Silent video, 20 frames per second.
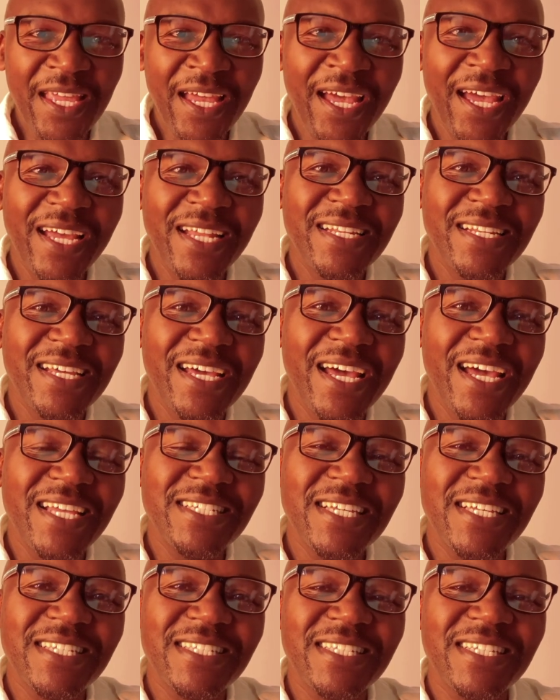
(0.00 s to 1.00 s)
and uh,
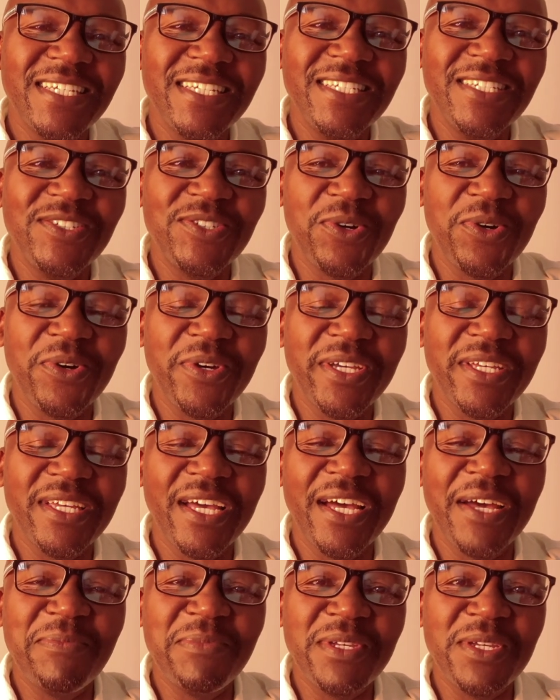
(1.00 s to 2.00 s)
just enjoy
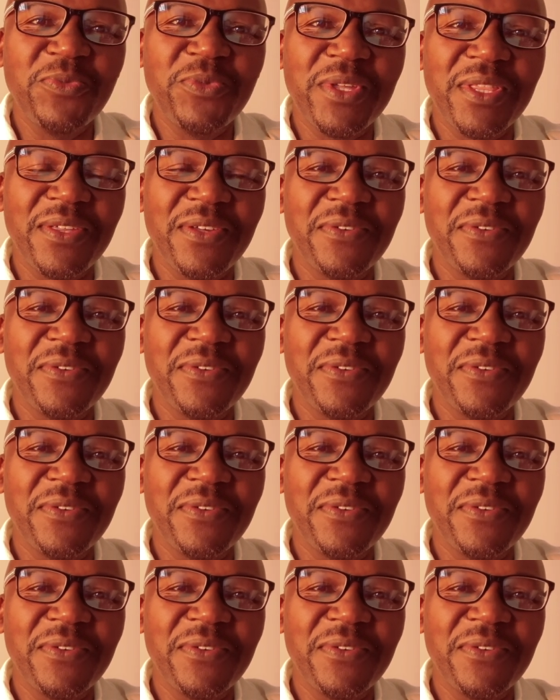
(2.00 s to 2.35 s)
uh, being with